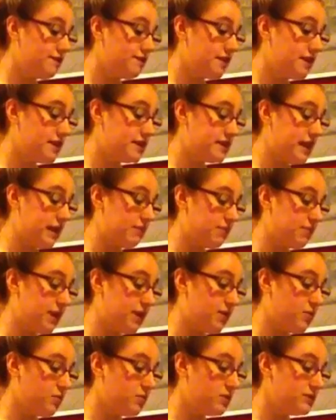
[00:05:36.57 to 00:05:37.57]
villus sampling,
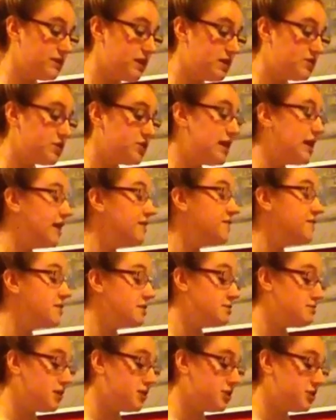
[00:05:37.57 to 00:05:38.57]
where cells are taken from
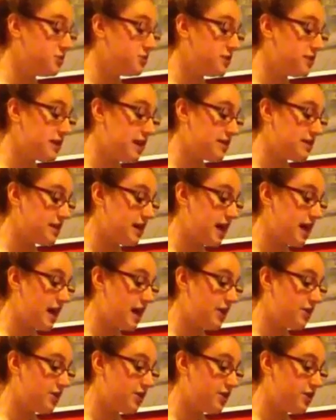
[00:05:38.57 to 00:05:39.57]
the mother's placenta
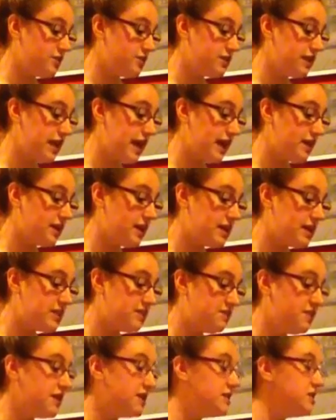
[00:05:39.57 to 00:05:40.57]
and are used to analyze the
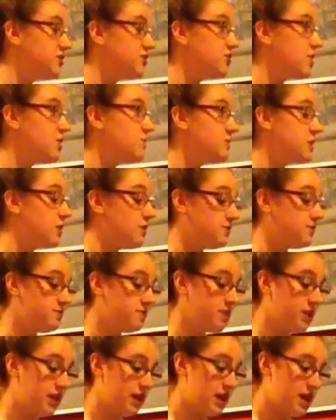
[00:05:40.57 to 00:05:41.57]
fetus's chromosome.
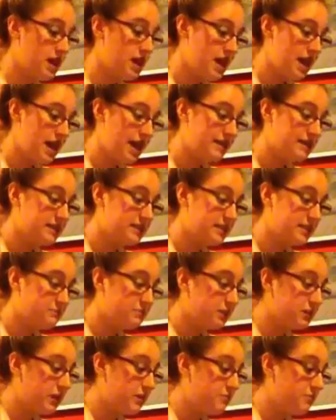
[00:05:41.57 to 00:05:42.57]
It is
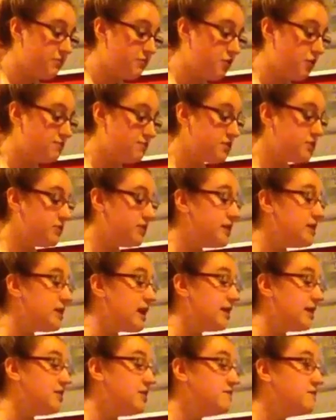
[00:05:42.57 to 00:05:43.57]
typically performed between the
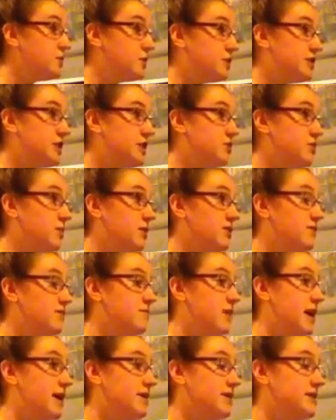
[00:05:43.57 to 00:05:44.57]
9th and 14th week of
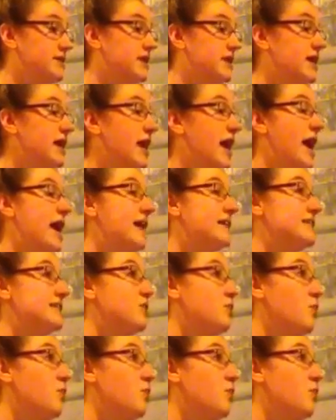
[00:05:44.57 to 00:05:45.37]
pregnancy and has a